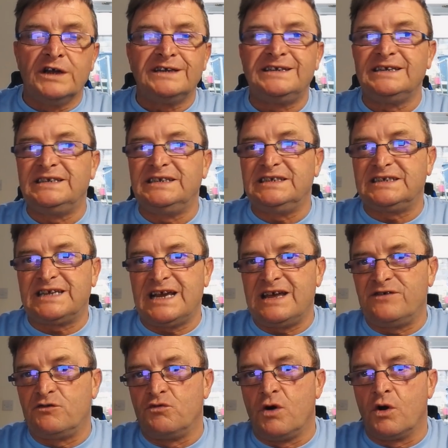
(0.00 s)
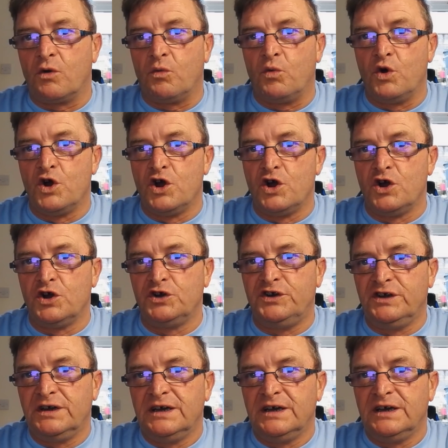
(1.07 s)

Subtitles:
Did he say the wrong word?